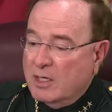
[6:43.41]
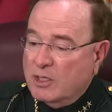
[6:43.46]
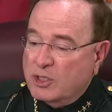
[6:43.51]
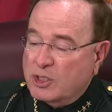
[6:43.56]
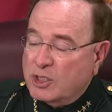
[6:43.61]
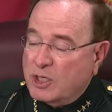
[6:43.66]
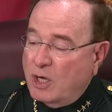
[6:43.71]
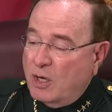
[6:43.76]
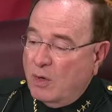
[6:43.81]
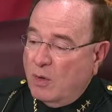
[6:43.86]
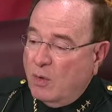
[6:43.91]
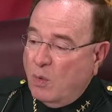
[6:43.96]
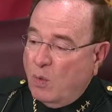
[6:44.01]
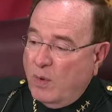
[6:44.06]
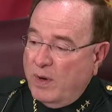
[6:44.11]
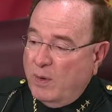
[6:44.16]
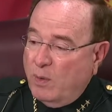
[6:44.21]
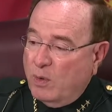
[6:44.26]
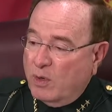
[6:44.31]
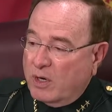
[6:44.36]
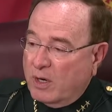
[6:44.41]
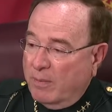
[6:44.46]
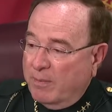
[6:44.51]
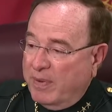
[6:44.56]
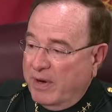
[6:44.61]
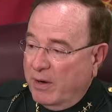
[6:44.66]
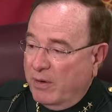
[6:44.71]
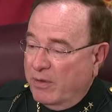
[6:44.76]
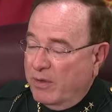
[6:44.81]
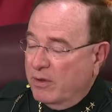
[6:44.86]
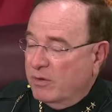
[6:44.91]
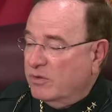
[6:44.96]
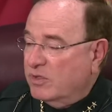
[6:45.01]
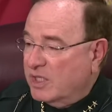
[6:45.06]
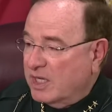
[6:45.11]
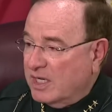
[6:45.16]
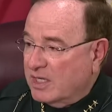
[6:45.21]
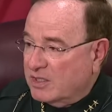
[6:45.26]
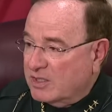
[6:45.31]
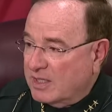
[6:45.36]
So we will compare those
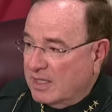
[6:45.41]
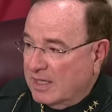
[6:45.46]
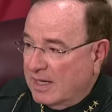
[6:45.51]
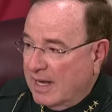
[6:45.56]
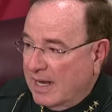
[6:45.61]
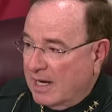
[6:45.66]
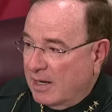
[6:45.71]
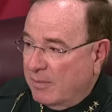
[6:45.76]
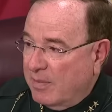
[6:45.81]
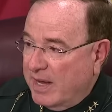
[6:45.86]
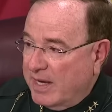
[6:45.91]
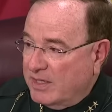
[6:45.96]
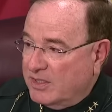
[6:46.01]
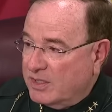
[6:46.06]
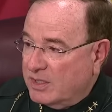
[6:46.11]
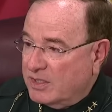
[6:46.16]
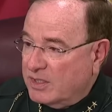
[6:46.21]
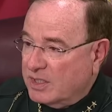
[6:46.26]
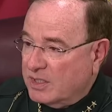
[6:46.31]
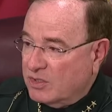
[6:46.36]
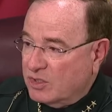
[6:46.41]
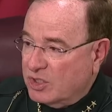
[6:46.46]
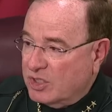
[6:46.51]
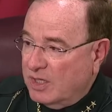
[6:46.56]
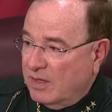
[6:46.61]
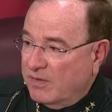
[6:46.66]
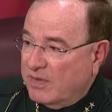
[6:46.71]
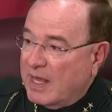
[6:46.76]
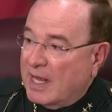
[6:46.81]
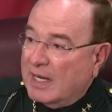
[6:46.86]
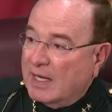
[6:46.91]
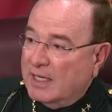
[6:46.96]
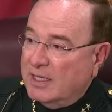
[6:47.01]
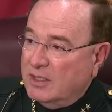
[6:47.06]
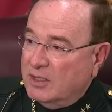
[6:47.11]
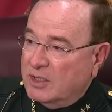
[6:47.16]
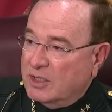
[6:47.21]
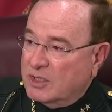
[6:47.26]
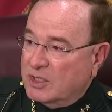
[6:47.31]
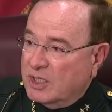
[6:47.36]
against the databases and see if that
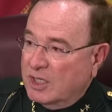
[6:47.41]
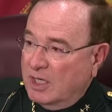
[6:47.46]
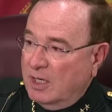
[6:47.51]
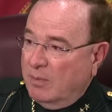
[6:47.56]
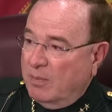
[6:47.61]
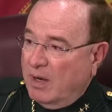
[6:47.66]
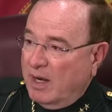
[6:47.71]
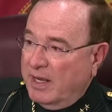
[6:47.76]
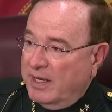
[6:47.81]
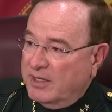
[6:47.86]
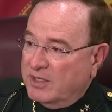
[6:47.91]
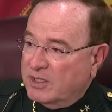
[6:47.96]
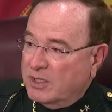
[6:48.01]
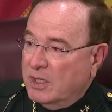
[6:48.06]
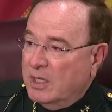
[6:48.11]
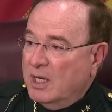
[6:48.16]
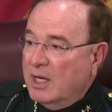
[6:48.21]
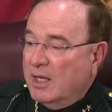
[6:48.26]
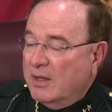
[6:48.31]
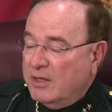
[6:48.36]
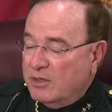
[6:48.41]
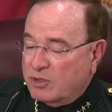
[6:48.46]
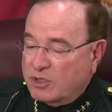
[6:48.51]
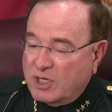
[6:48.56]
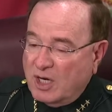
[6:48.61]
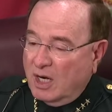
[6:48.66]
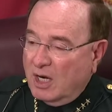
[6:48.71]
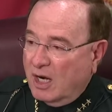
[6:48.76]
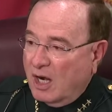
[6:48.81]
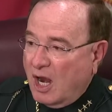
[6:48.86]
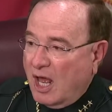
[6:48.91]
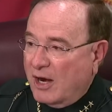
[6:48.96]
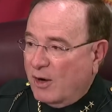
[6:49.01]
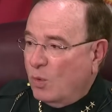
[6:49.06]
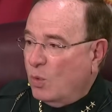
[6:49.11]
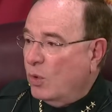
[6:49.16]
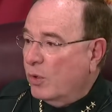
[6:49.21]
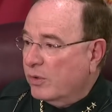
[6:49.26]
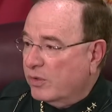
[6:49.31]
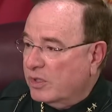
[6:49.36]
leads us any place. There's still a lot
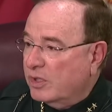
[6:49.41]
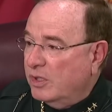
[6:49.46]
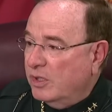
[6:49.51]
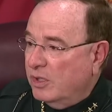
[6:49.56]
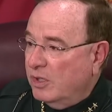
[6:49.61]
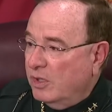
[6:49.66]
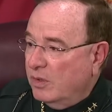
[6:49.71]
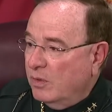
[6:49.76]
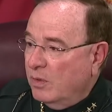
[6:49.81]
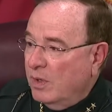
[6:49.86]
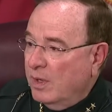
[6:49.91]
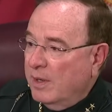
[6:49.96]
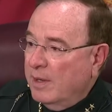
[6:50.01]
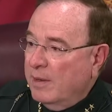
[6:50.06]
of work to do.